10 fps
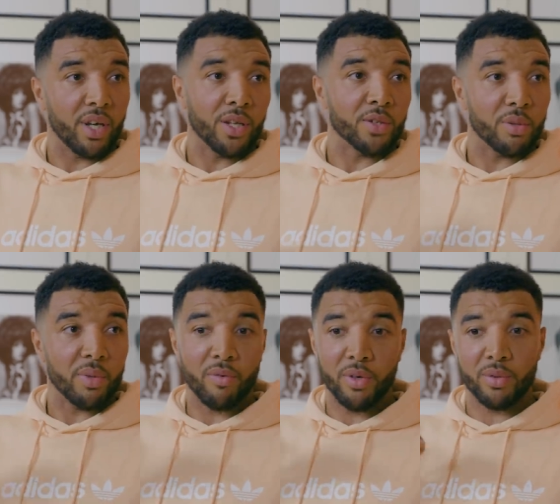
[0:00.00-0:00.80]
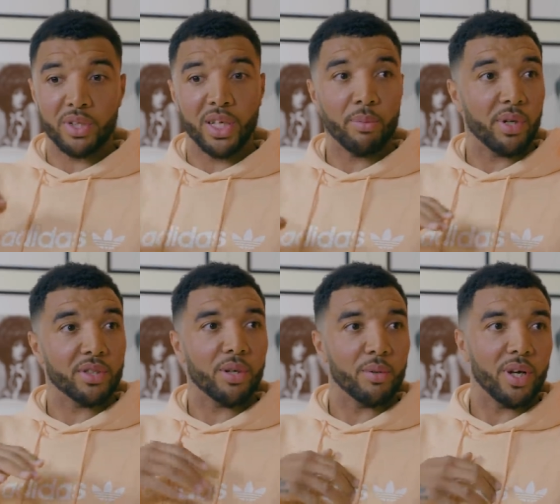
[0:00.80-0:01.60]
And I used to be a real sleeper.
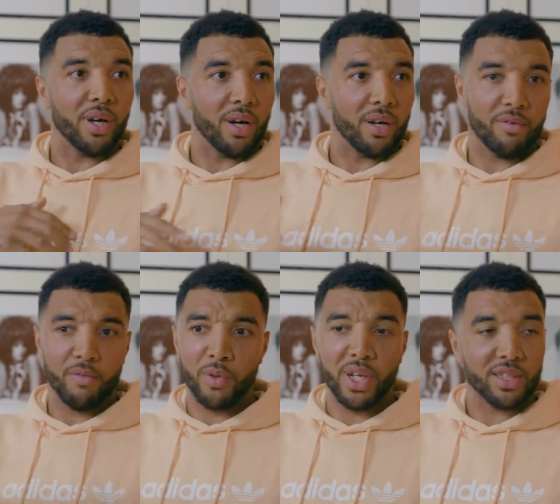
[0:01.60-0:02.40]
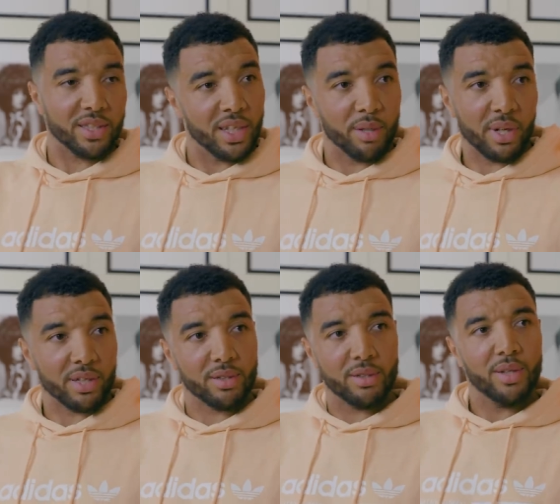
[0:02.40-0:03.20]
So like, 4 days of sleep,
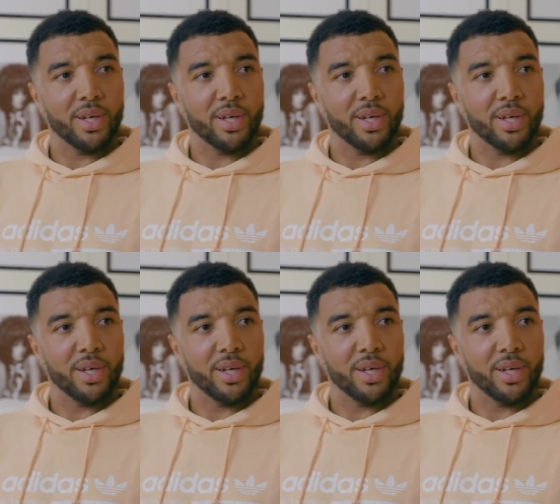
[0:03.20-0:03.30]
that's...